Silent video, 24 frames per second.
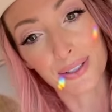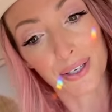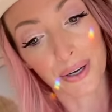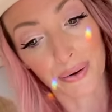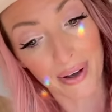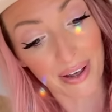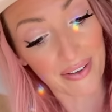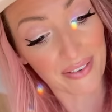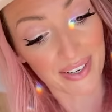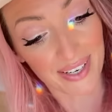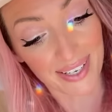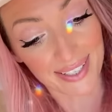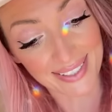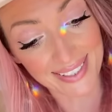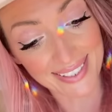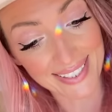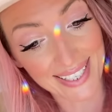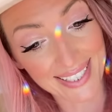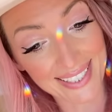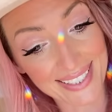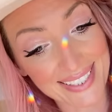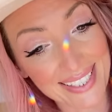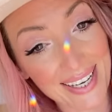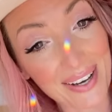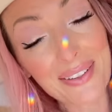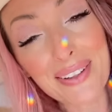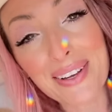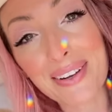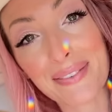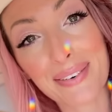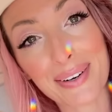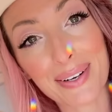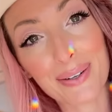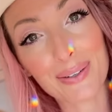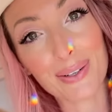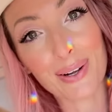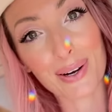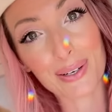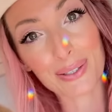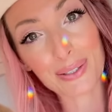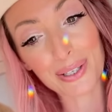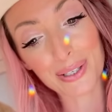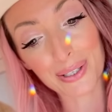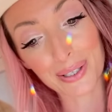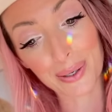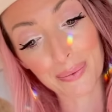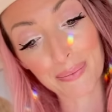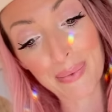no evidence that it's healthy for you long
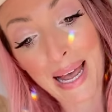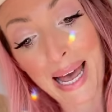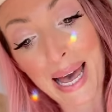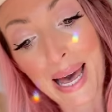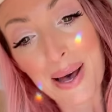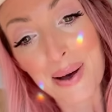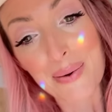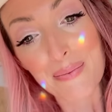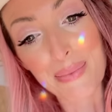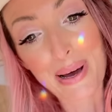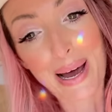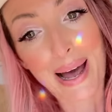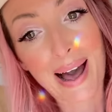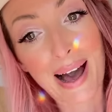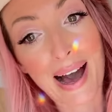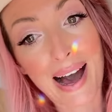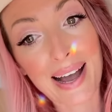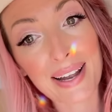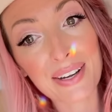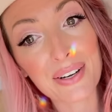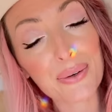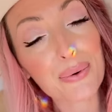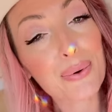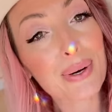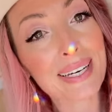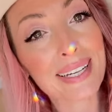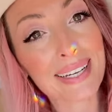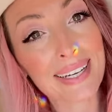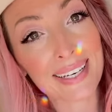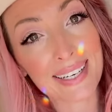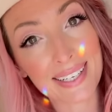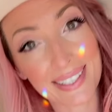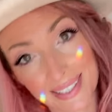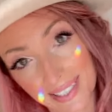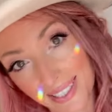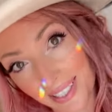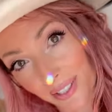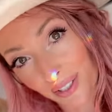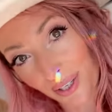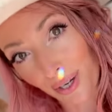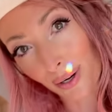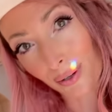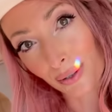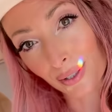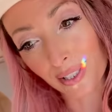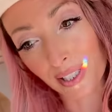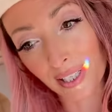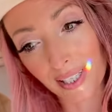term, but I do want to get into
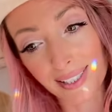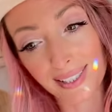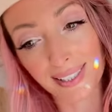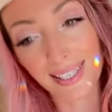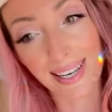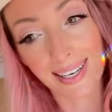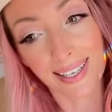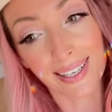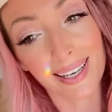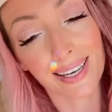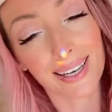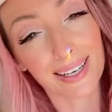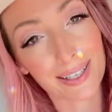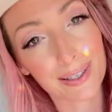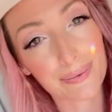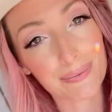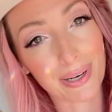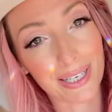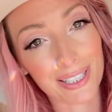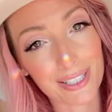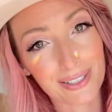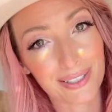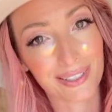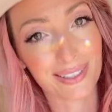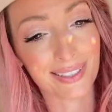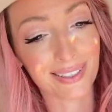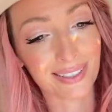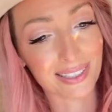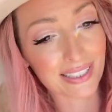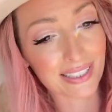ketosis and kick my sugar